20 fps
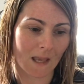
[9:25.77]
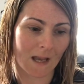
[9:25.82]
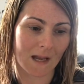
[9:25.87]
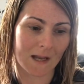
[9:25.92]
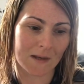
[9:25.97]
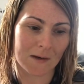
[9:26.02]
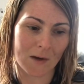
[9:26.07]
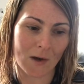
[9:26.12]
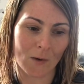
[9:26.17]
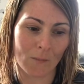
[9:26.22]

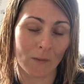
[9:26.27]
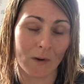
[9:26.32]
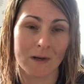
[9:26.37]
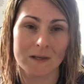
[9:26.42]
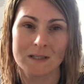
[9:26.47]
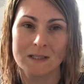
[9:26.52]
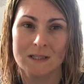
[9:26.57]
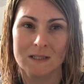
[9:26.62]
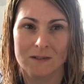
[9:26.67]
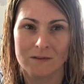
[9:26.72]
And when I
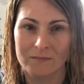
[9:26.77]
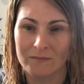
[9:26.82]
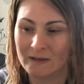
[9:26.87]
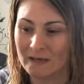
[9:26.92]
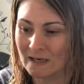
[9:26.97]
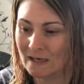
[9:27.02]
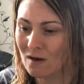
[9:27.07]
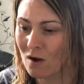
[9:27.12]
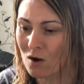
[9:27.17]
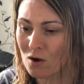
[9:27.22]
did it to
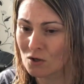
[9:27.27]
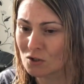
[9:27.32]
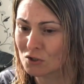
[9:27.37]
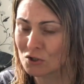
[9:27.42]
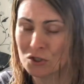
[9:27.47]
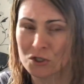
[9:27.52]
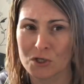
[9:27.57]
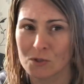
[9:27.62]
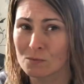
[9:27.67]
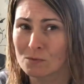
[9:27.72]
Villy
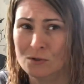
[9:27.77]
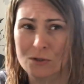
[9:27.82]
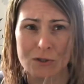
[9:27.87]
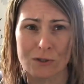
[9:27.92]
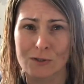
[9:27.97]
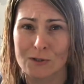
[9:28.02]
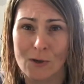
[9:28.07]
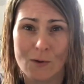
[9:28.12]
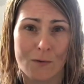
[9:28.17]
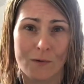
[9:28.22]
last, she was
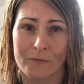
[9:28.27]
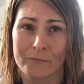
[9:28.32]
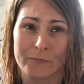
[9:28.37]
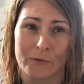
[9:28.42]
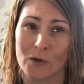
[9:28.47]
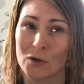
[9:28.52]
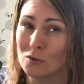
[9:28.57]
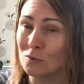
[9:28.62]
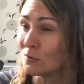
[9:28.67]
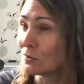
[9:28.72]
just so
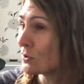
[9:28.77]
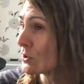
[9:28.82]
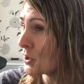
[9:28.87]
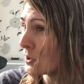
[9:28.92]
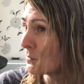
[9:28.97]
confused.